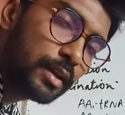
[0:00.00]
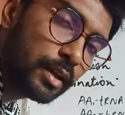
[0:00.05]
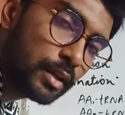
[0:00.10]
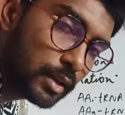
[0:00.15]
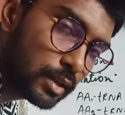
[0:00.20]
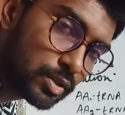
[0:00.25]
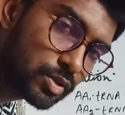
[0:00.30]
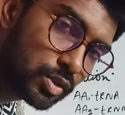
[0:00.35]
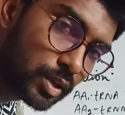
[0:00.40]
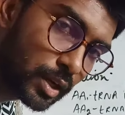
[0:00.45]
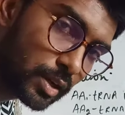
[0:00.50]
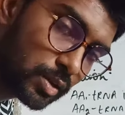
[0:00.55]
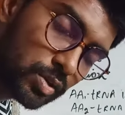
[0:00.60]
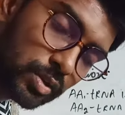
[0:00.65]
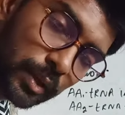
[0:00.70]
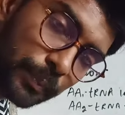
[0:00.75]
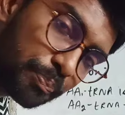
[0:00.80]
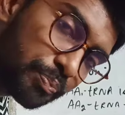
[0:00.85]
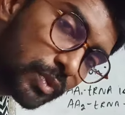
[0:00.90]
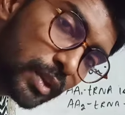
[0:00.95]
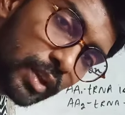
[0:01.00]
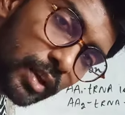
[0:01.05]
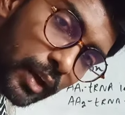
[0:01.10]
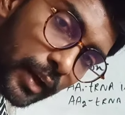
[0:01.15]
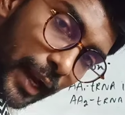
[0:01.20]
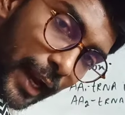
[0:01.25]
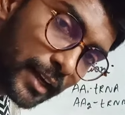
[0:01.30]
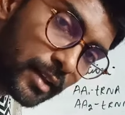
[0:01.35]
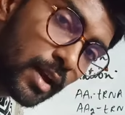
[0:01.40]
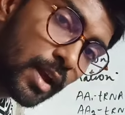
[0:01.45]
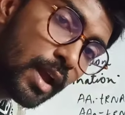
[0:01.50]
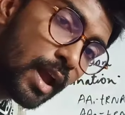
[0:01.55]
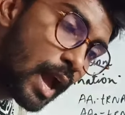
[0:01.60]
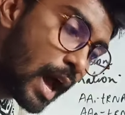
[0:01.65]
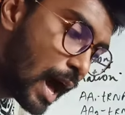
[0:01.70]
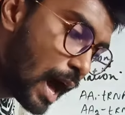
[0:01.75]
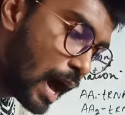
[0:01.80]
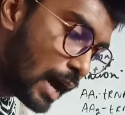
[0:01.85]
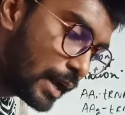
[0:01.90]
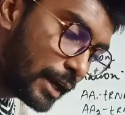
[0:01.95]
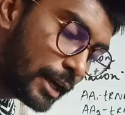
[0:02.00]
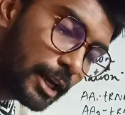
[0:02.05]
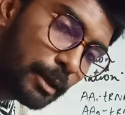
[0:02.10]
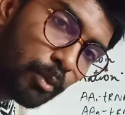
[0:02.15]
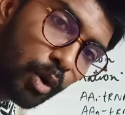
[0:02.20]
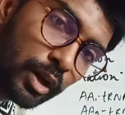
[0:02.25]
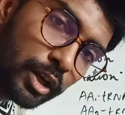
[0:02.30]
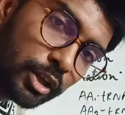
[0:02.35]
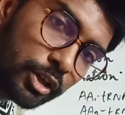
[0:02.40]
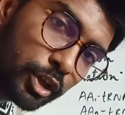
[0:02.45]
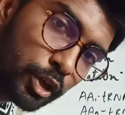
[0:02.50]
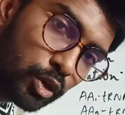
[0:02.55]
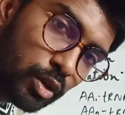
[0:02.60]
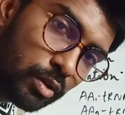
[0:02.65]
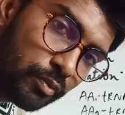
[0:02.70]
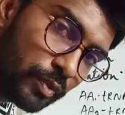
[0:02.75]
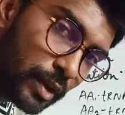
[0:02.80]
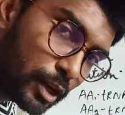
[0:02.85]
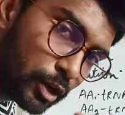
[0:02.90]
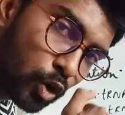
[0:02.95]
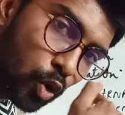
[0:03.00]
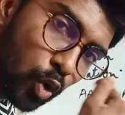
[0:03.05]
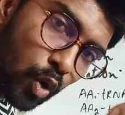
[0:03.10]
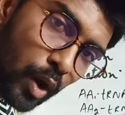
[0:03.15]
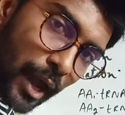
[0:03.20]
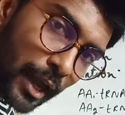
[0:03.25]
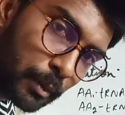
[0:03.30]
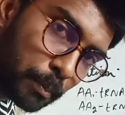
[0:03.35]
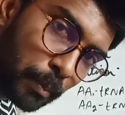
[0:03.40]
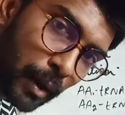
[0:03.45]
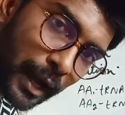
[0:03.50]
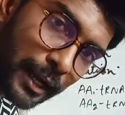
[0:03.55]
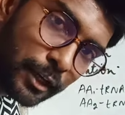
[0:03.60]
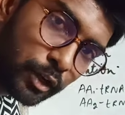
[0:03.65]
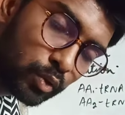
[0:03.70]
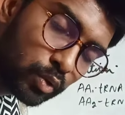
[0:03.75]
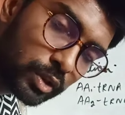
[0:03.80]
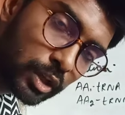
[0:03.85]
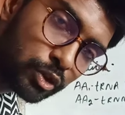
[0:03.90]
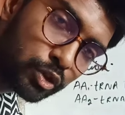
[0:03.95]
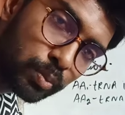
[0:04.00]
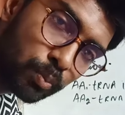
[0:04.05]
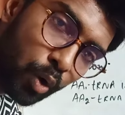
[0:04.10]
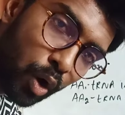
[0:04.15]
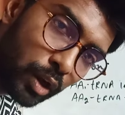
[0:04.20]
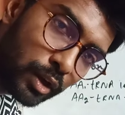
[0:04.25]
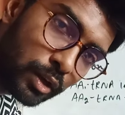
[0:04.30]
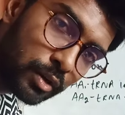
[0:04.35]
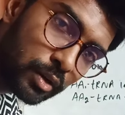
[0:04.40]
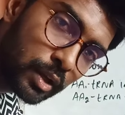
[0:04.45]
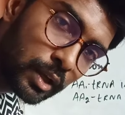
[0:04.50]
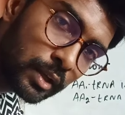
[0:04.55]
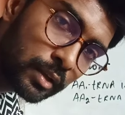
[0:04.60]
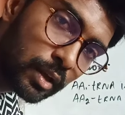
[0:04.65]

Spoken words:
initiation. Correct? RNA molecule will go and bind to the small